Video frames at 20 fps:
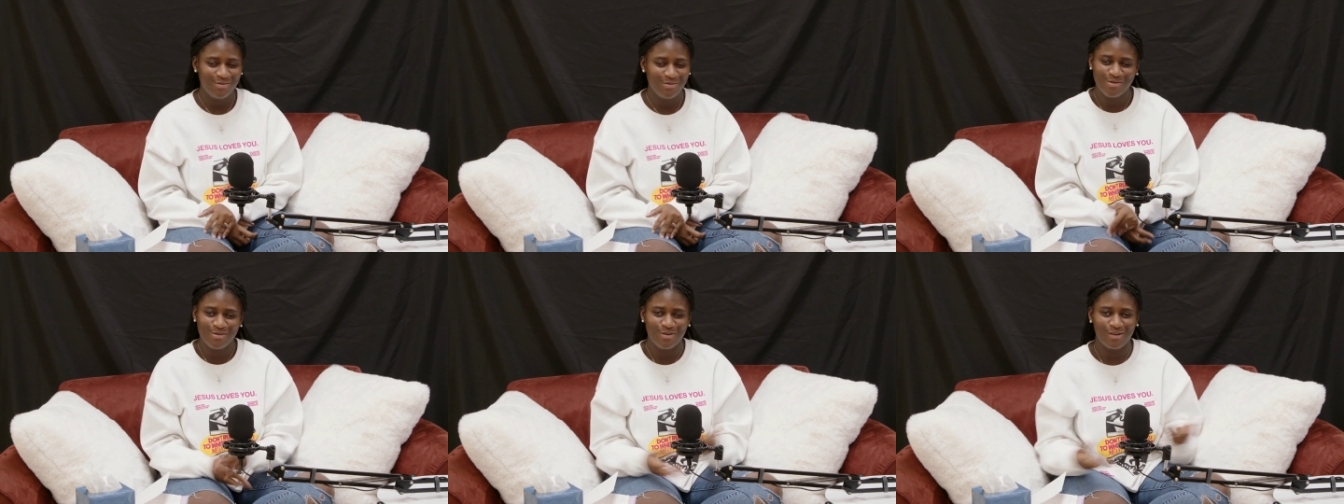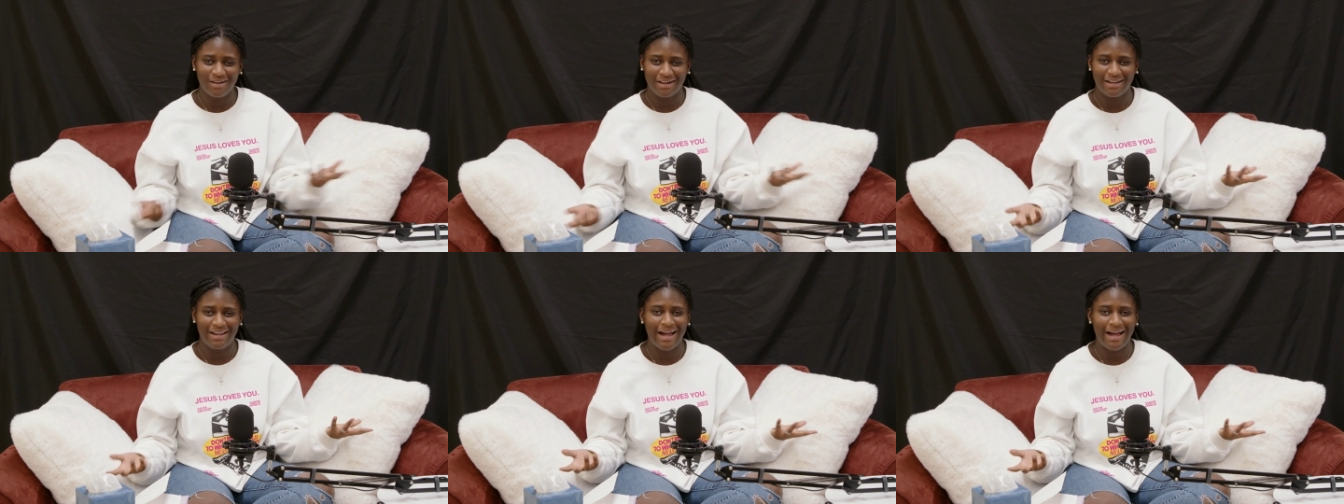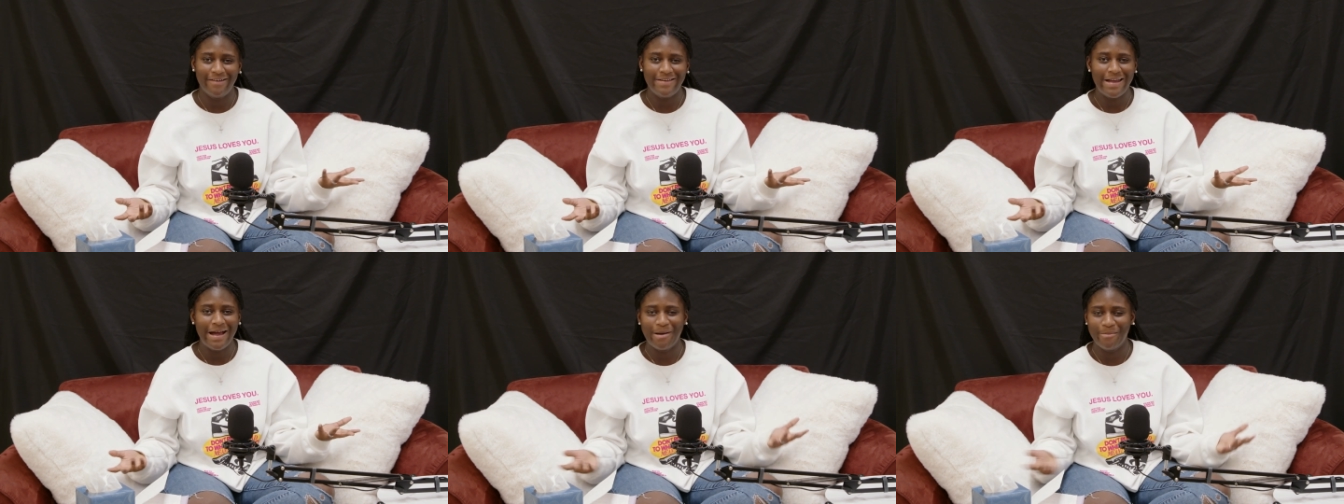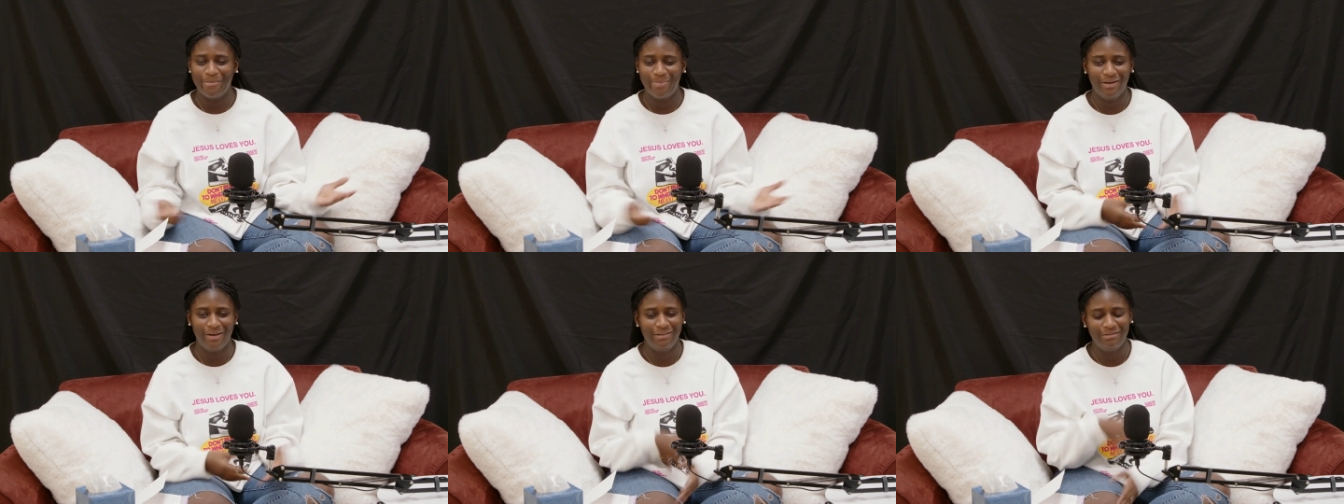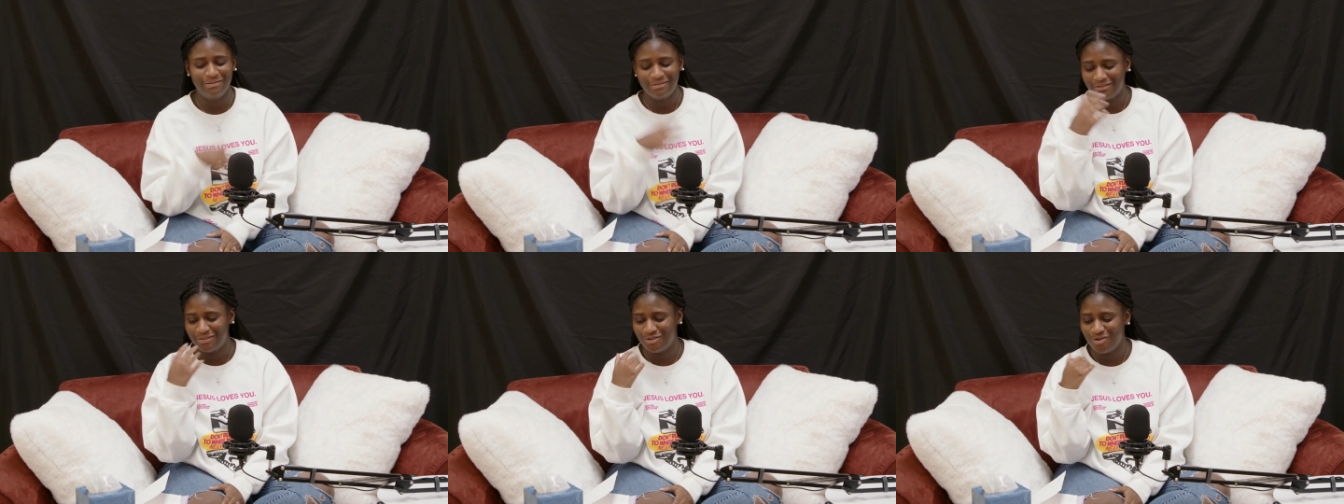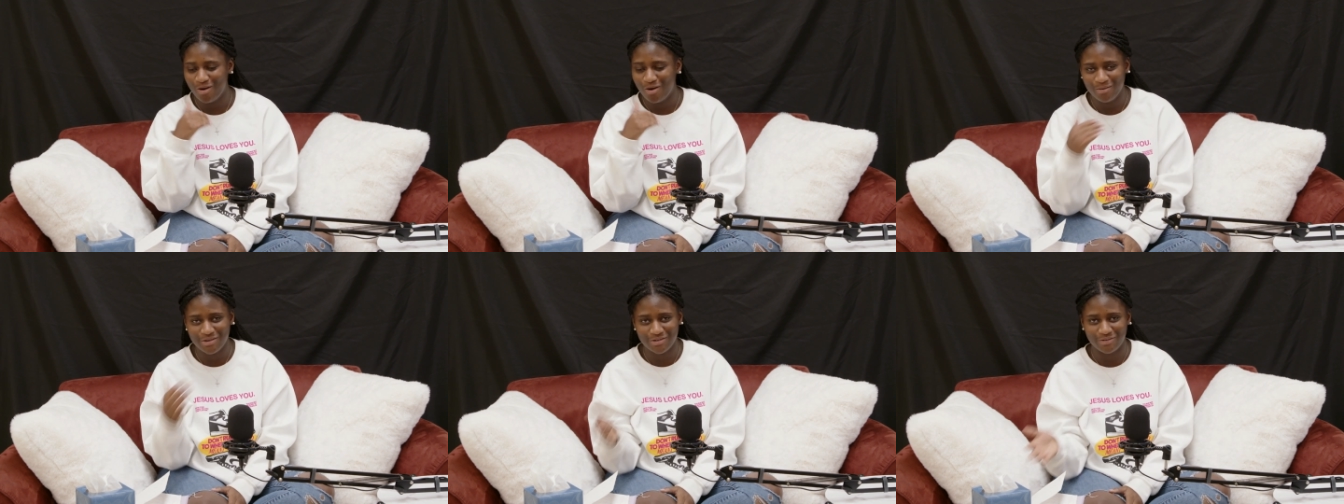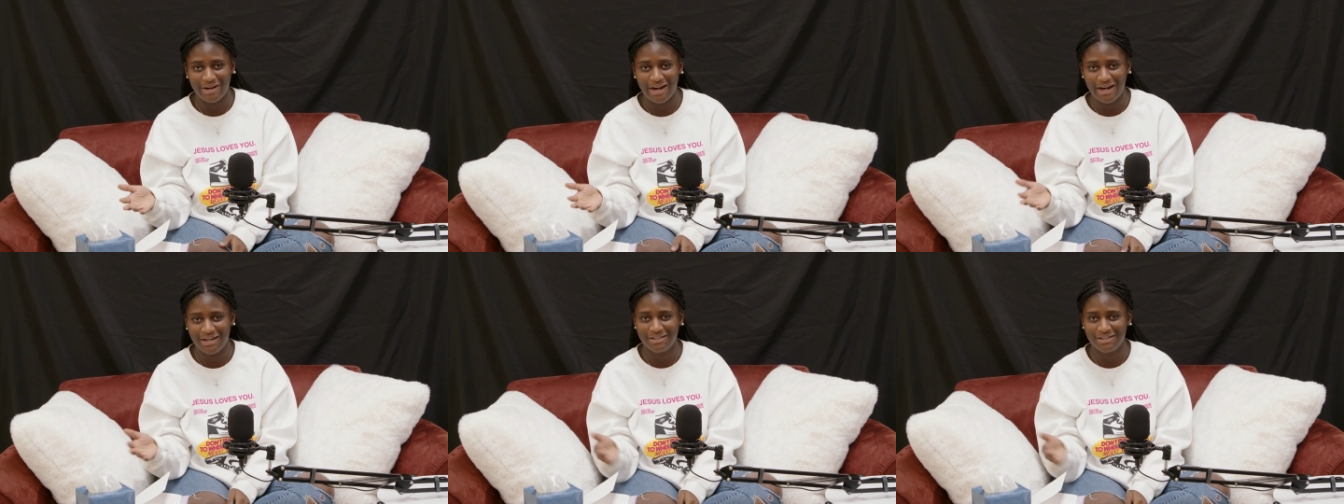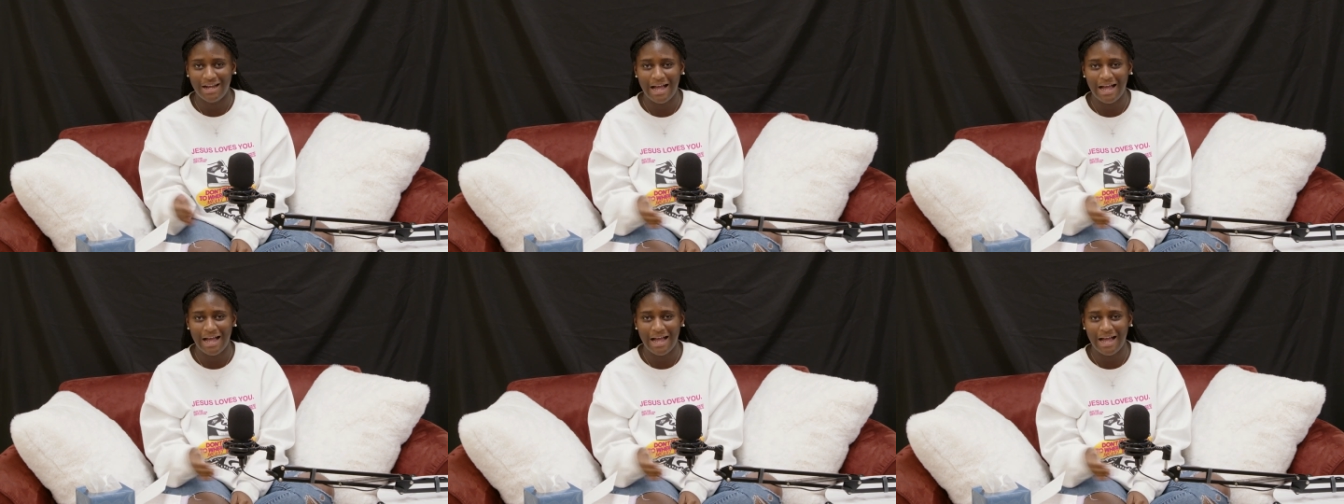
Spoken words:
on cloud nine, but you always crash.